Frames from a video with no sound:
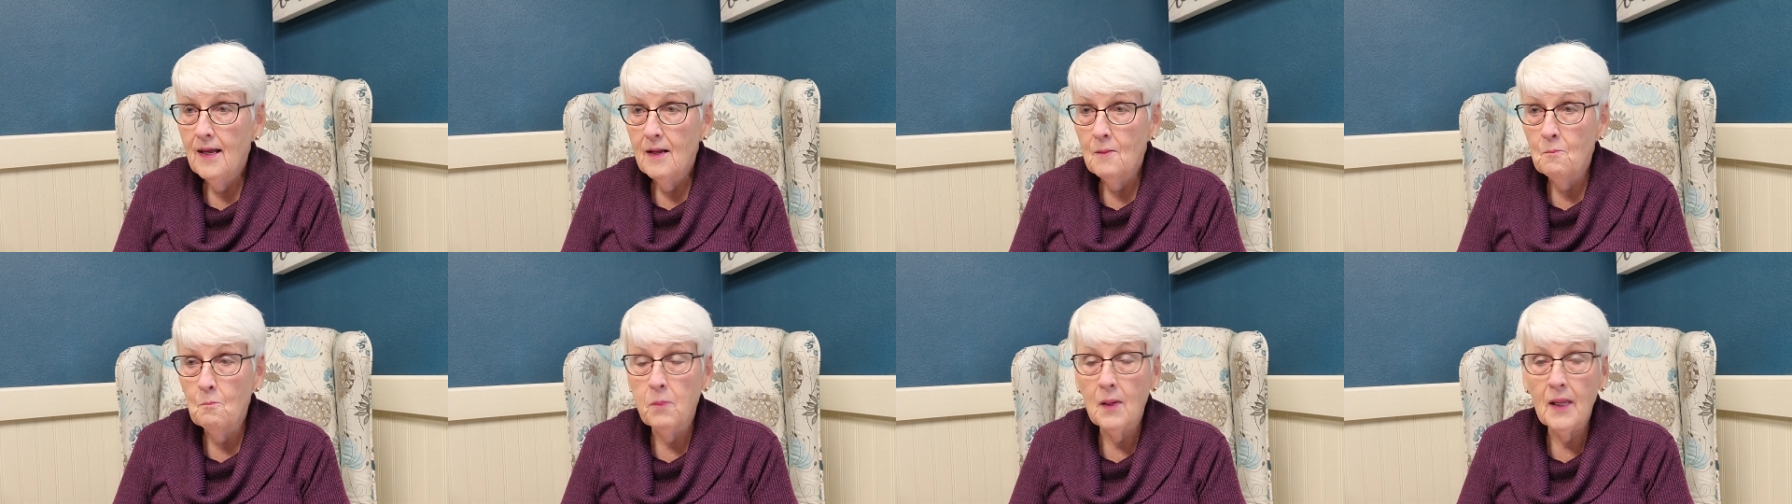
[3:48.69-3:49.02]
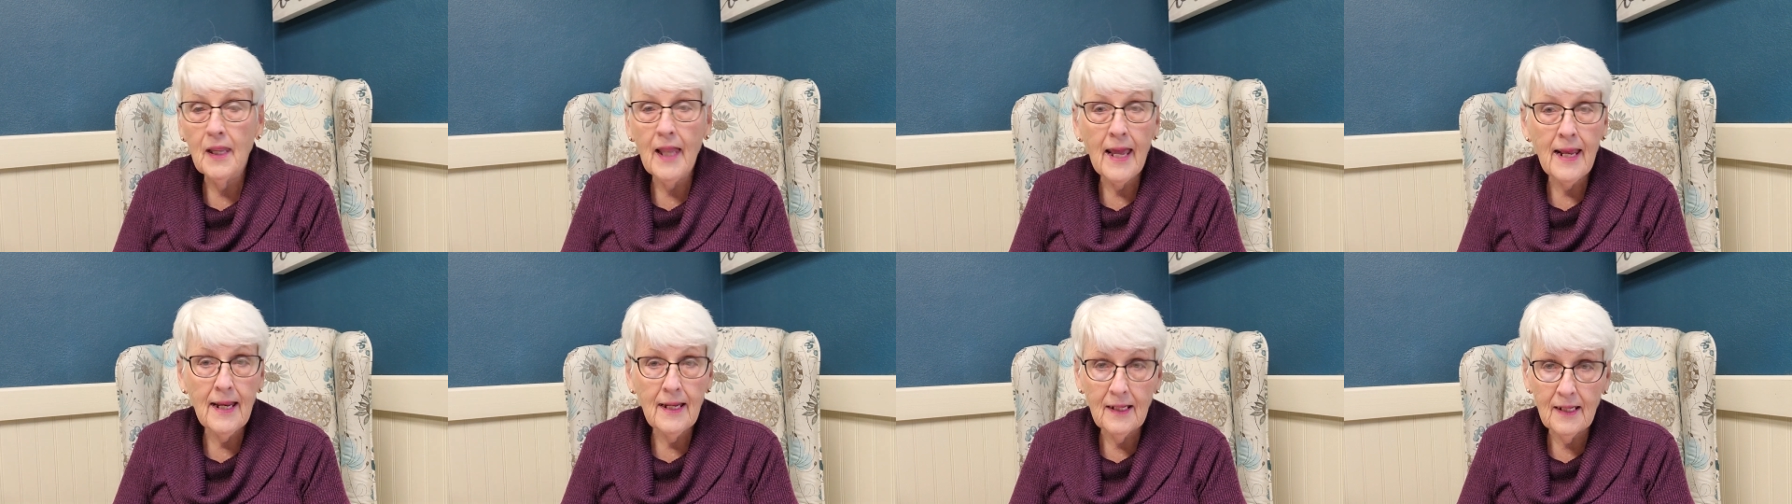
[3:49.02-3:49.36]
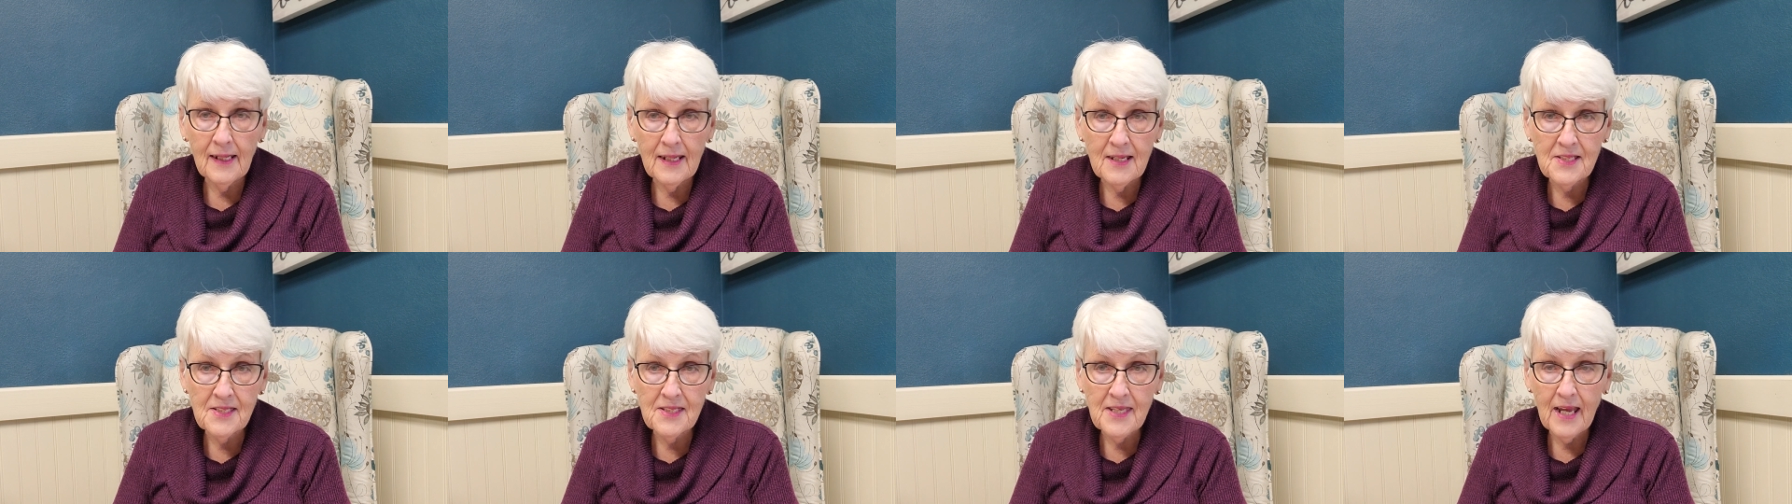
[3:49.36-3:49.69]

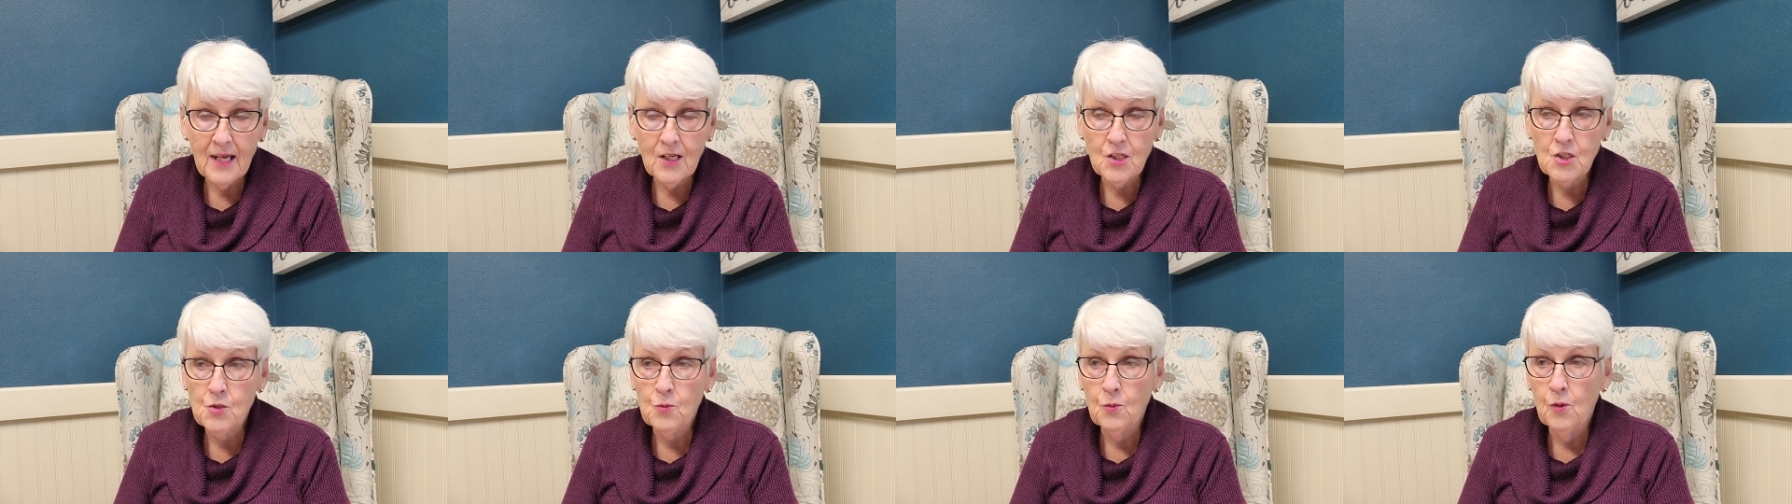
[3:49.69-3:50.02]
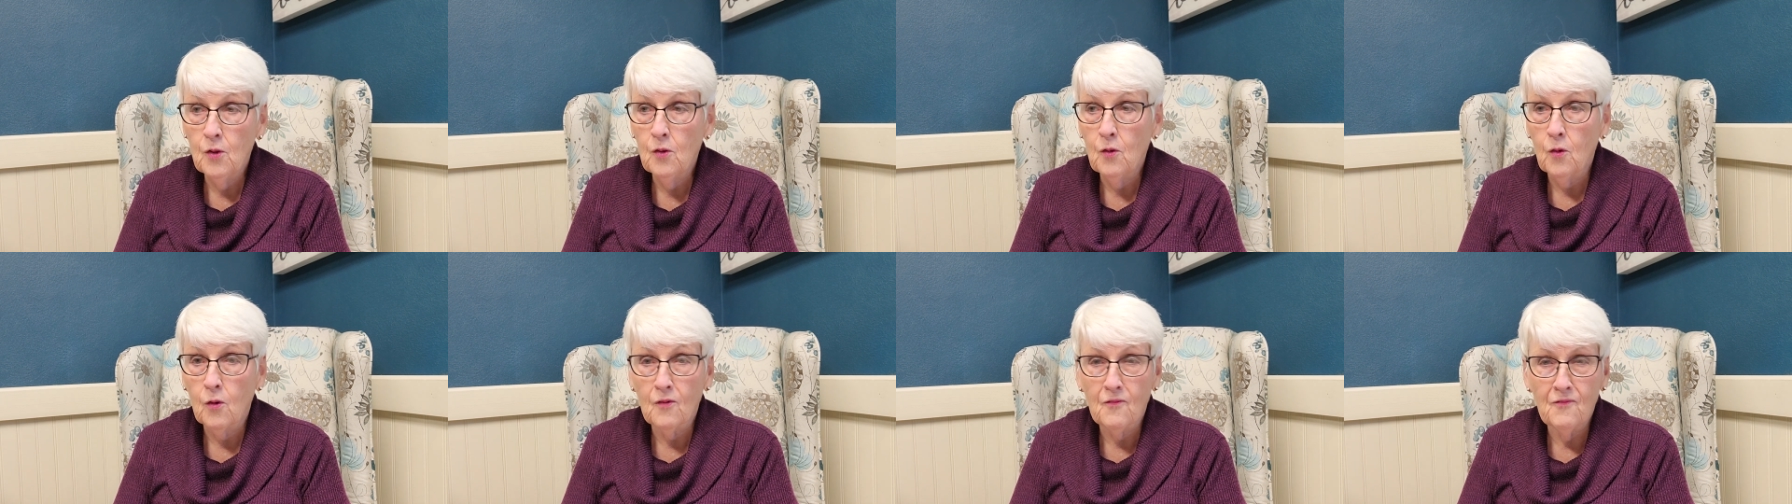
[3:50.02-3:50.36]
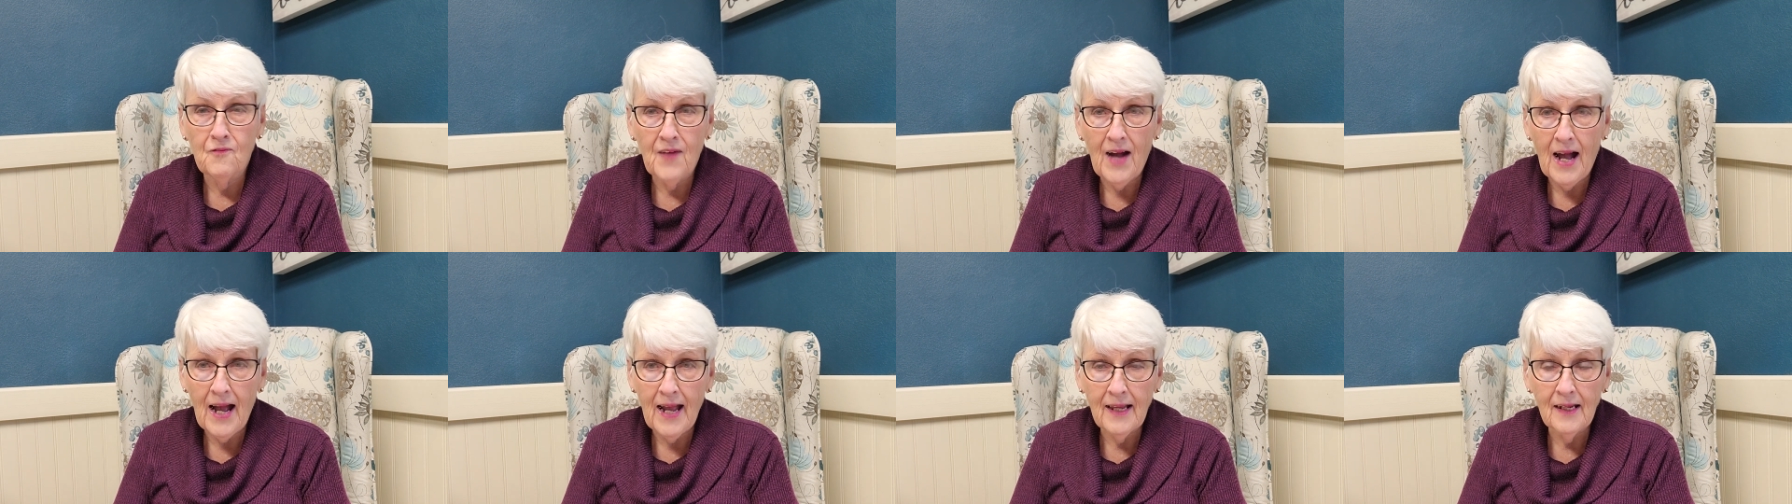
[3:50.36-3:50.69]
blatantly sexual or
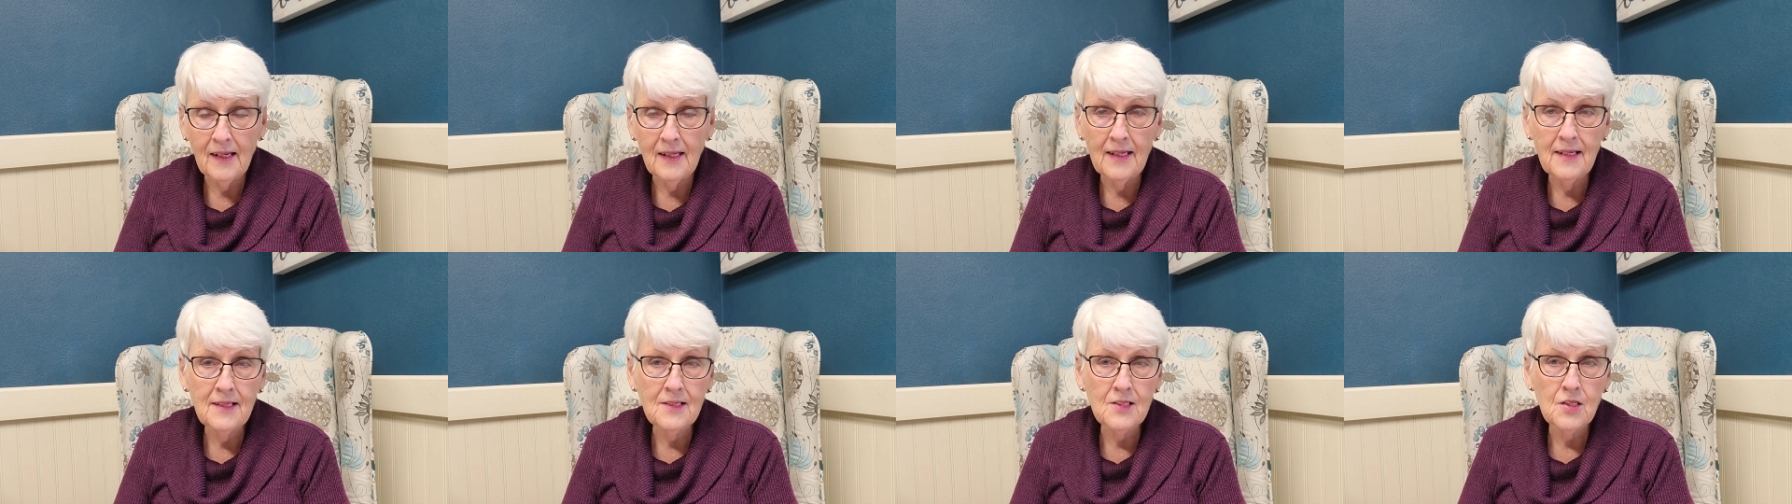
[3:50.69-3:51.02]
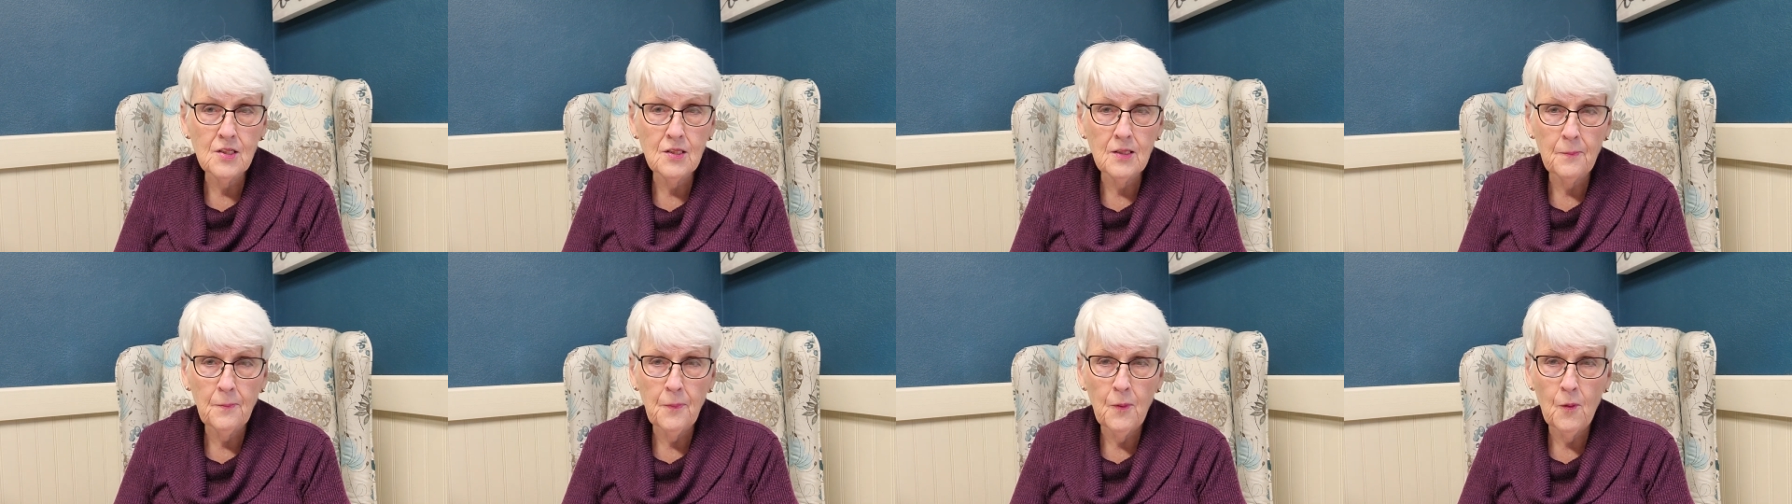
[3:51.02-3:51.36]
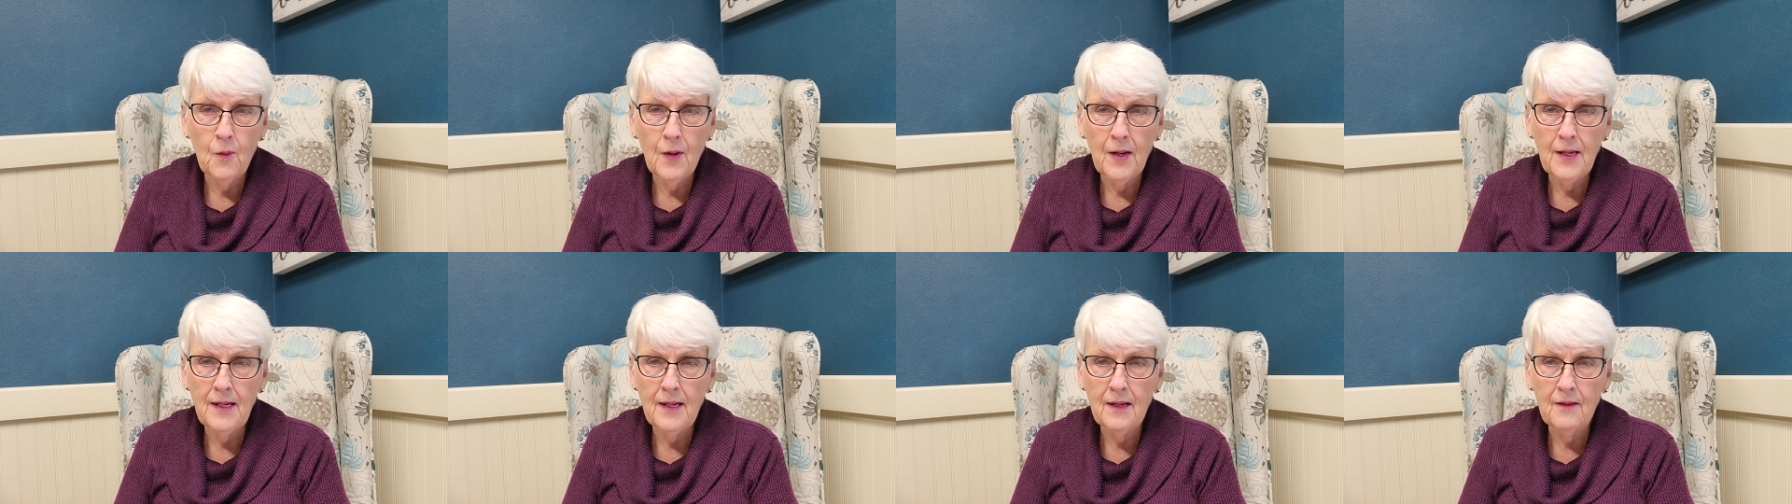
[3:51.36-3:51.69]
violent to the
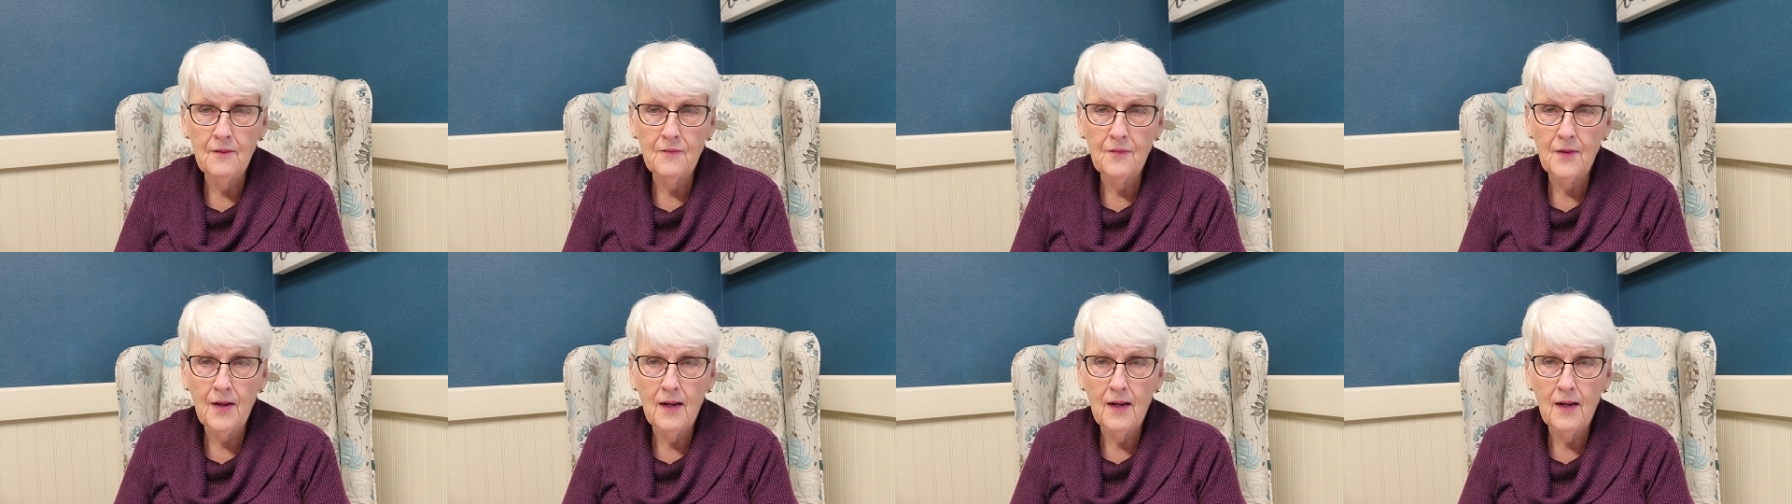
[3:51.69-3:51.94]
point of,